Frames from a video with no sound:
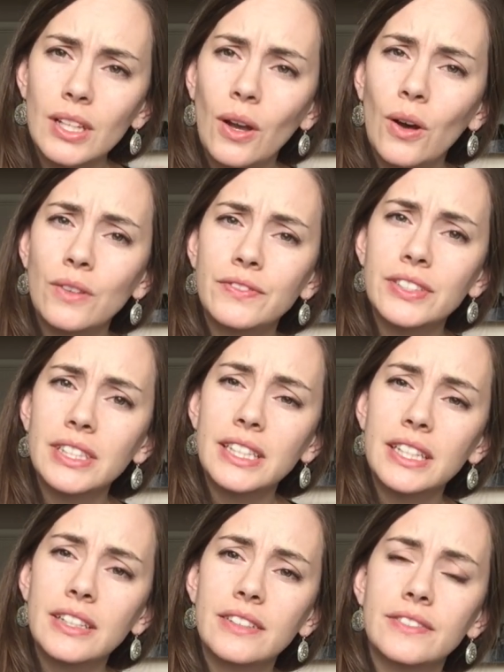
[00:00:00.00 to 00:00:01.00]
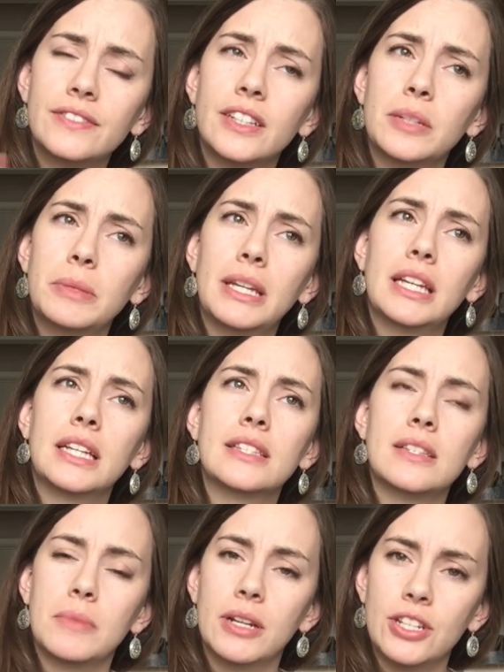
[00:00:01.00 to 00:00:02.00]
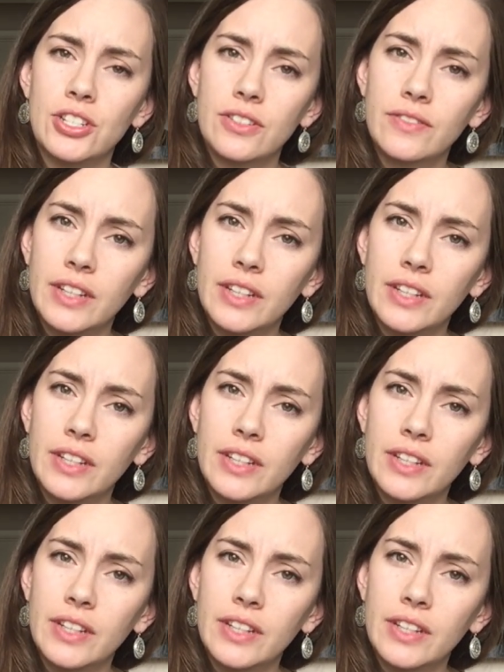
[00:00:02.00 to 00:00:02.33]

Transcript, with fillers: hopefully filming some audition